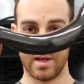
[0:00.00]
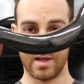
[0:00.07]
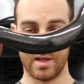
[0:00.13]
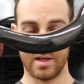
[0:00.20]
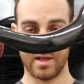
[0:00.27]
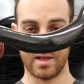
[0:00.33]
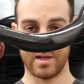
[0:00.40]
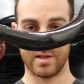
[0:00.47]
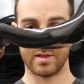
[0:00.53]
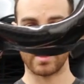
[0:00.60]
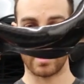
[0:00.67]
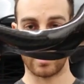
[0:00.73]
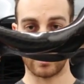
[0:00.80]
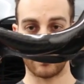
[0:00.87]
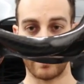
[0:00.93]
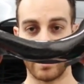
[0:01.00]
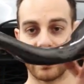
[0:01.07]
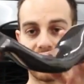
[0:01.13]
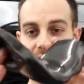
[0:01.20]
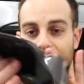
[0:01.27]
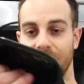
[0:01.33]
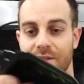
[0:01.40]
It is our
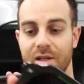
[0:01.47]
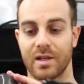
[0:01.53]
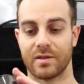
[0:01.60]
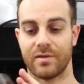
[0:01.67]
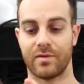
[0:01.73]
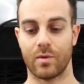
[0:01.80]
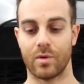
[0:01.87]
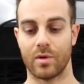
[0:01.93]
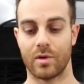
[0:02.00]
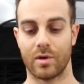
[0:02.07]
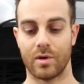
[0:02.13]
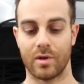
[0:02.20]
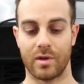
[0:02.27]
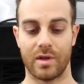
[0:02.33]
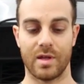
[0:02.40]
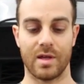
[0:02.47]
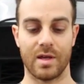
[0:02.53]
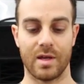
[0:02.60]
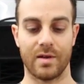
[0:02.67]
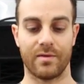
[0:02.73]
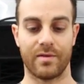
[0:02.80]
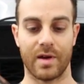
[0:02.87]
pancake duct for
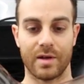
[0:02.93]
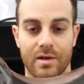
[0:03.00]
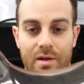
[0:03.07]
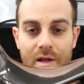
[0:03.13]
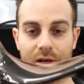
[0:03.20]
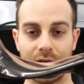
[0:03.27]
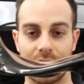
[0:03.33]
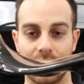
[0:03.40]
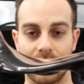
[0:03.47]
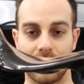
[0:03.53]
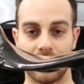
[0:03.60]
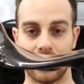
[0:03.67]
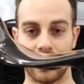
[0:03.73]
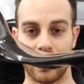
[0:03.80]
the fender liner